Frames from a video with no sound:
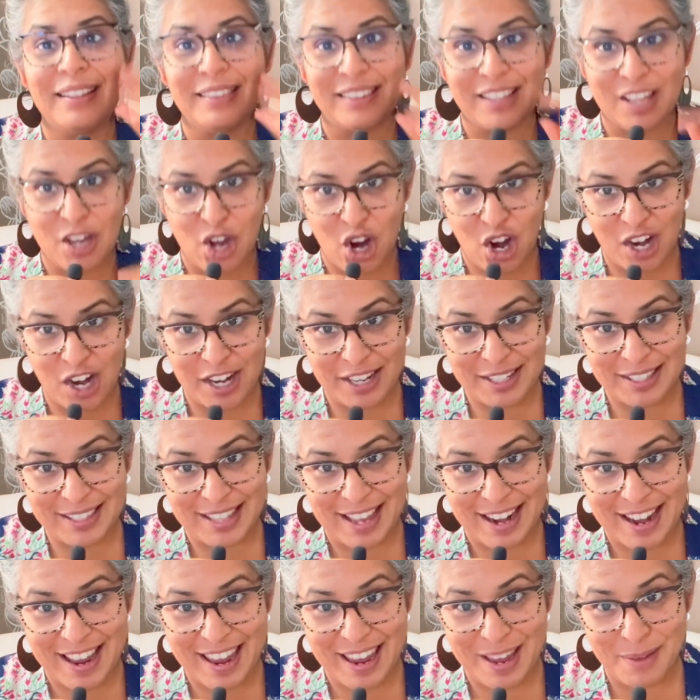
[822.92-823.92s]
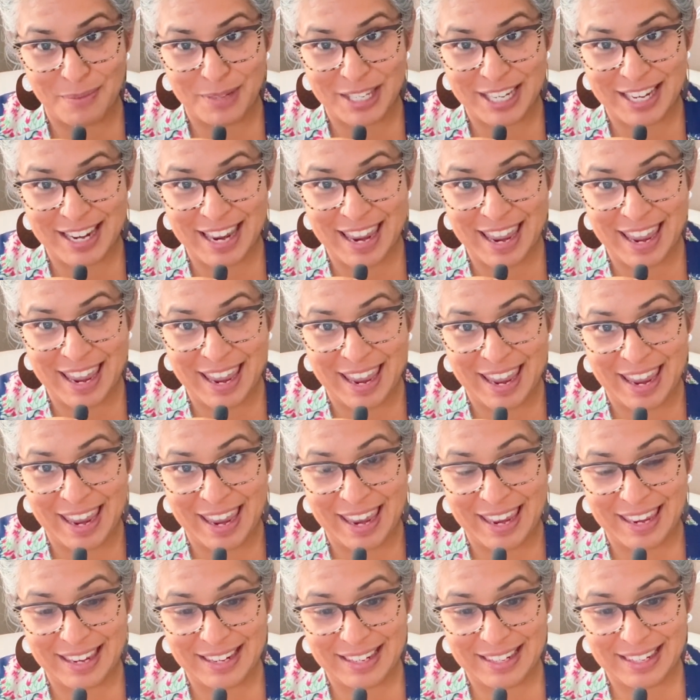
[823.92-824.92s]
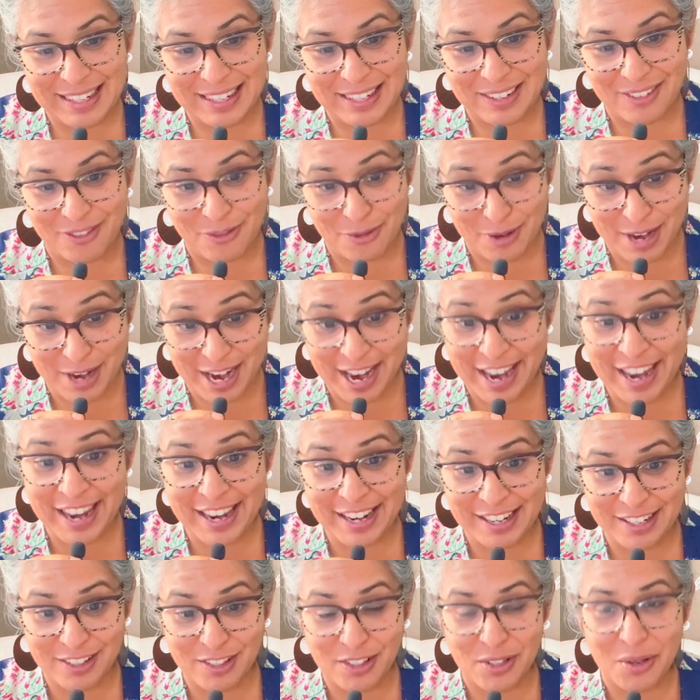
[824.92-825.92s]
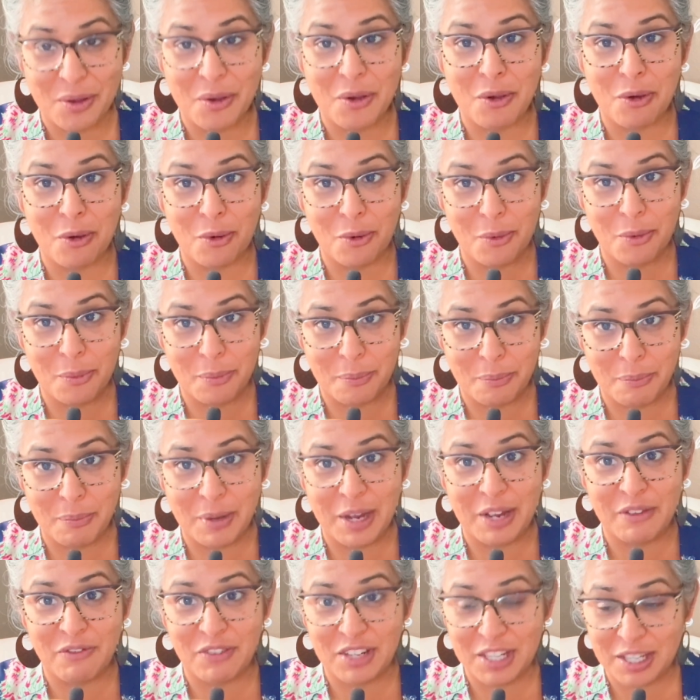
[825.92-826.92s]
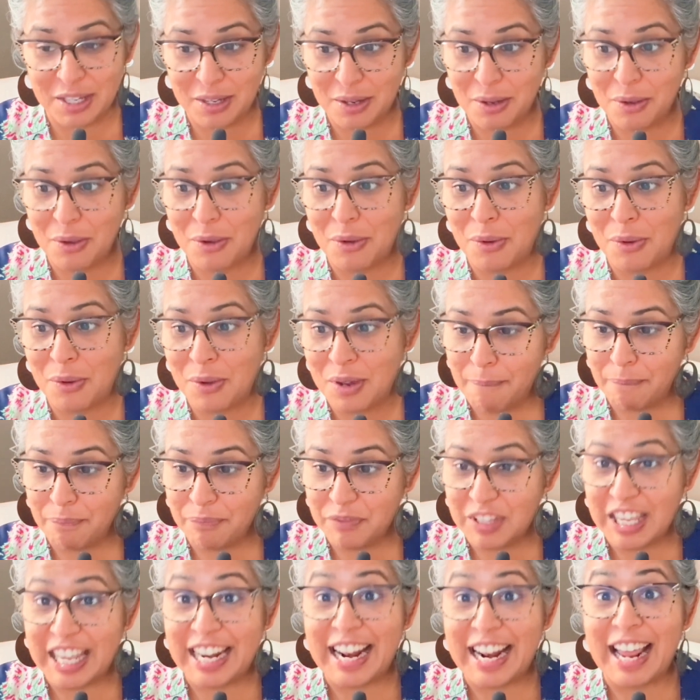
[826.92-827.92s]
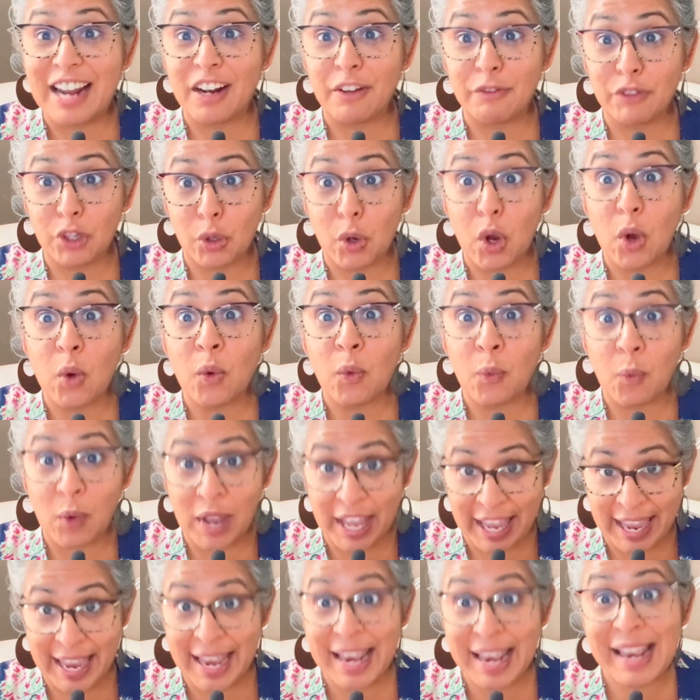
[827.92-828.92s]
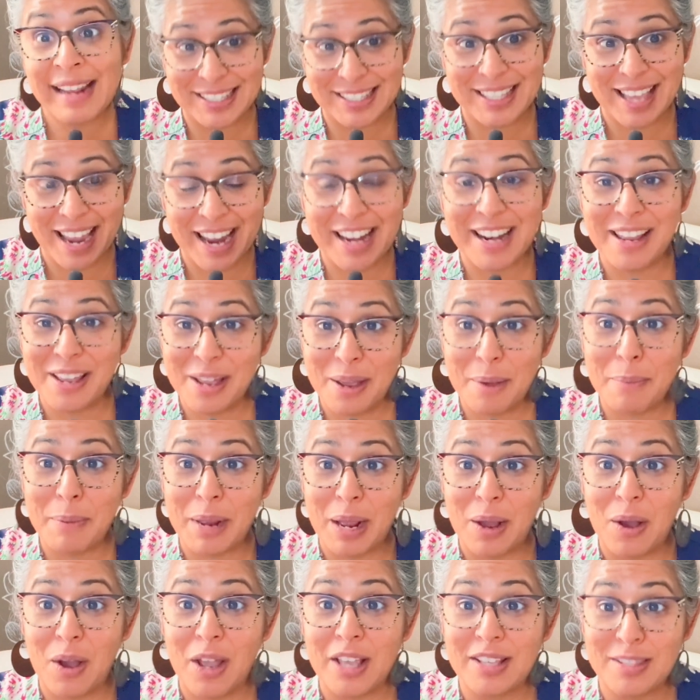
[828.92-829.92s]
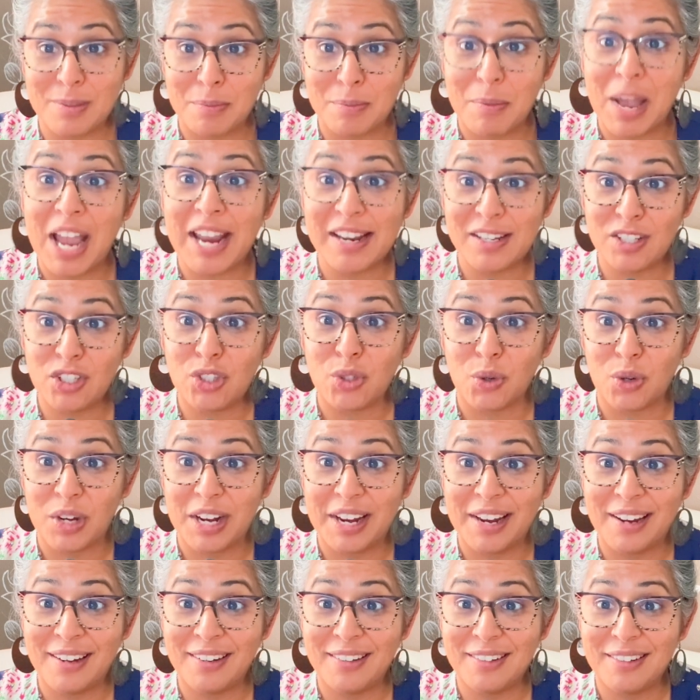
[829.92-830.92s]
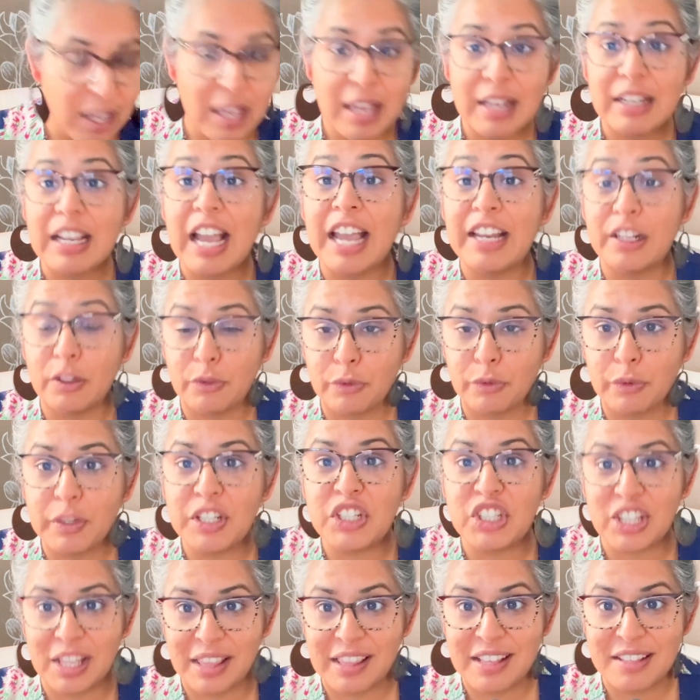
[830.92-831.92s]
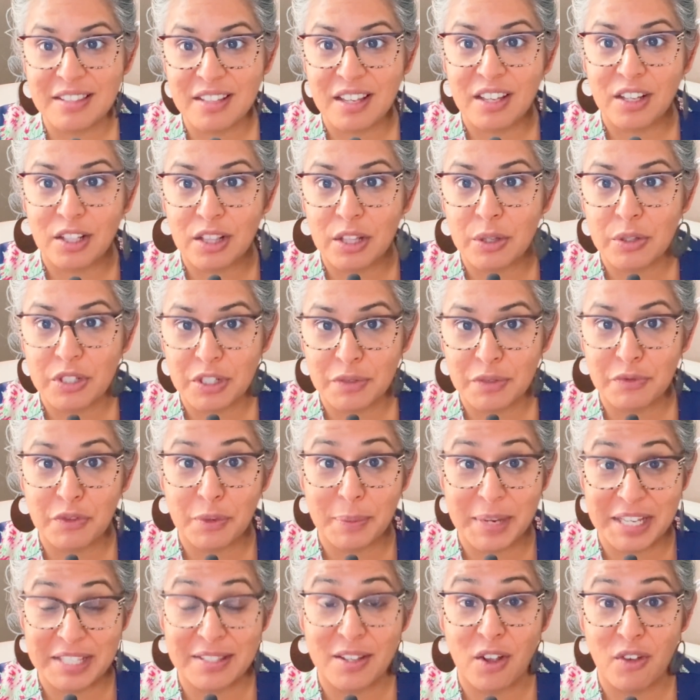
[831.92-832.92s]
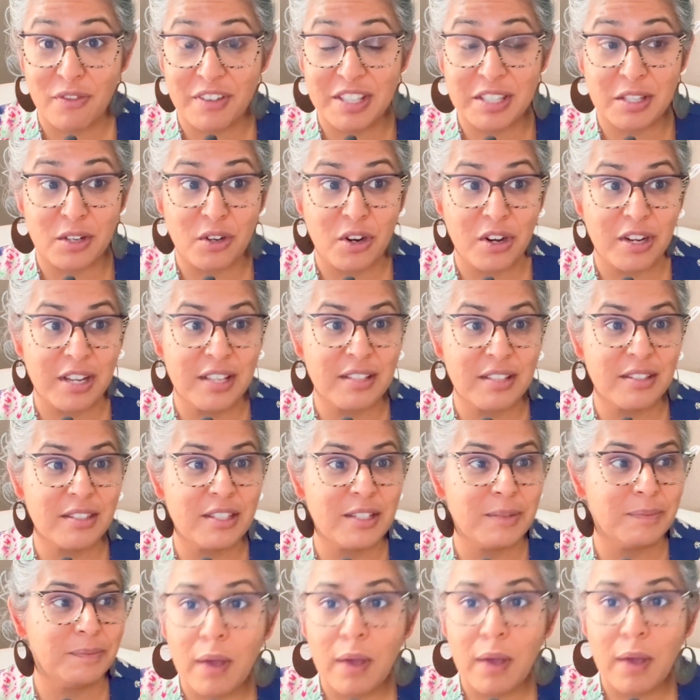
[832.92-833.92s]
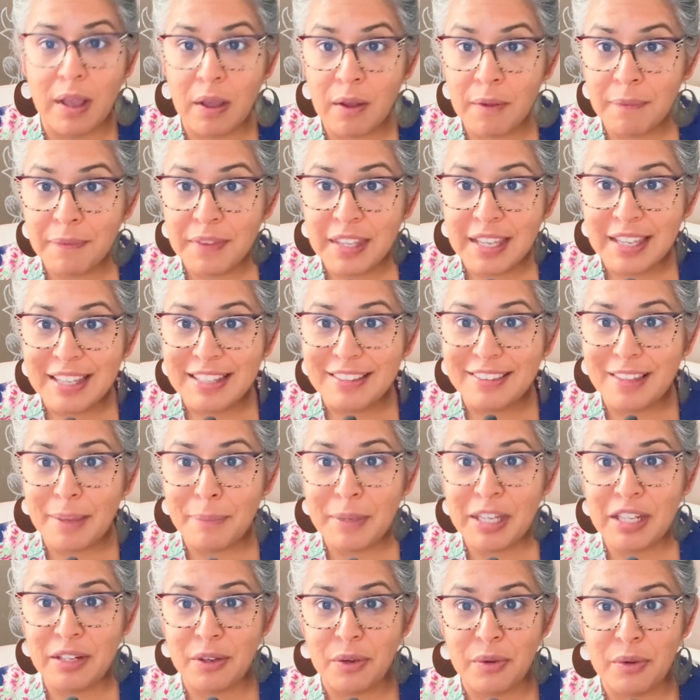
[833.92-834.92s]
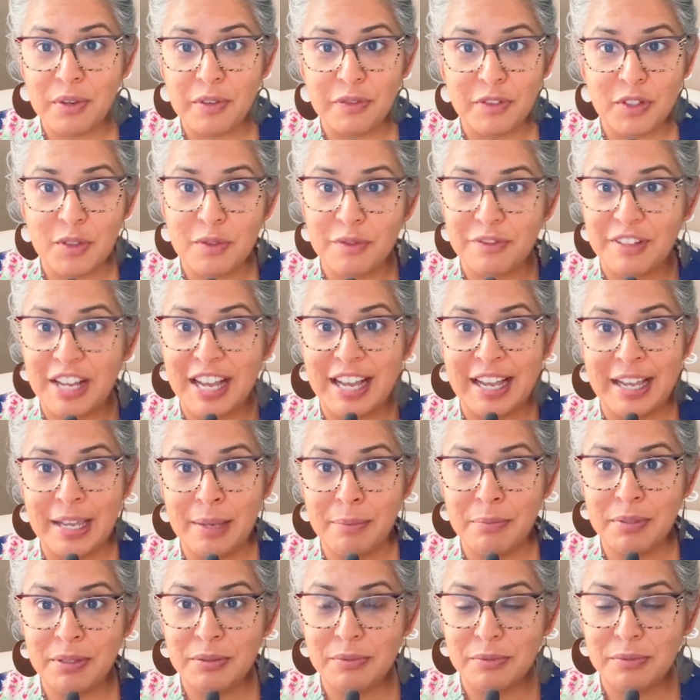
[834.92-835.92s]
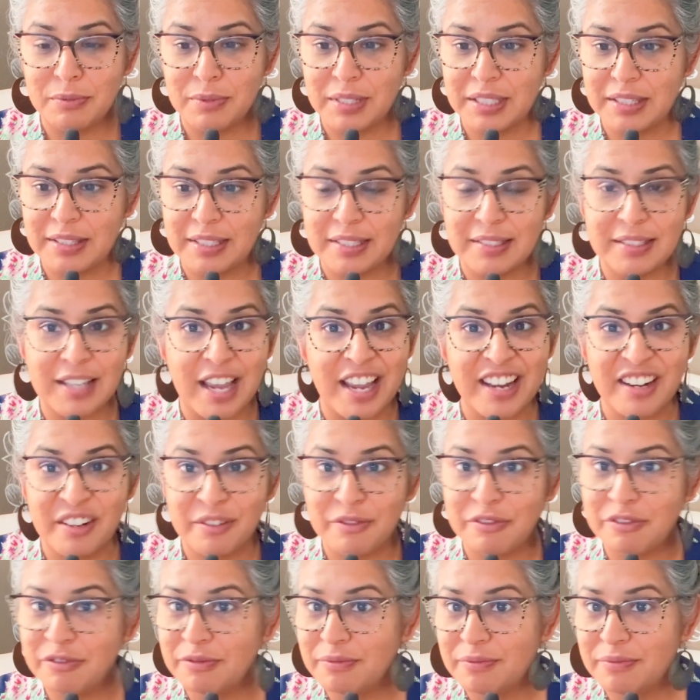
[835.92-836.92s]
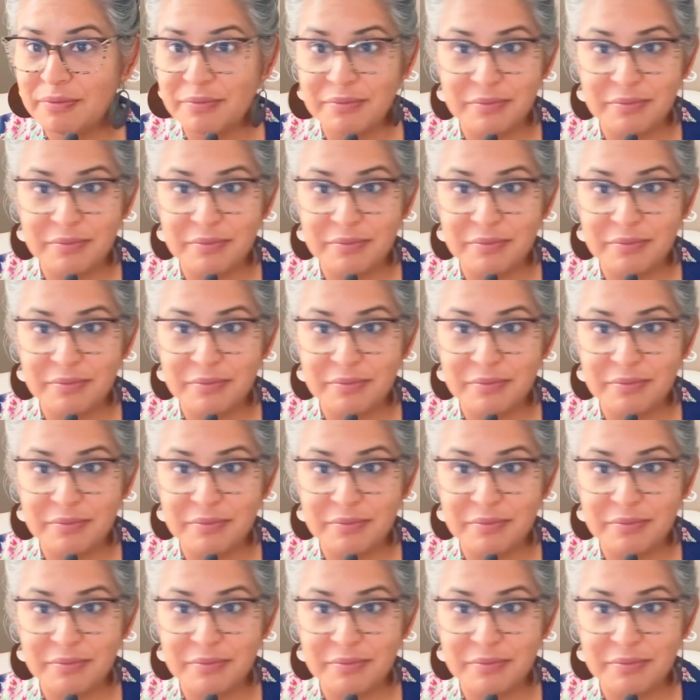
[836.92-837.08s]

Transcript: the artist that I am today, right? So my video, Get Out of Your Own Way, is kind of about, is my story, kind of reaching this conclusion for myself as an artist. Well, let me know if you vibe with this kind of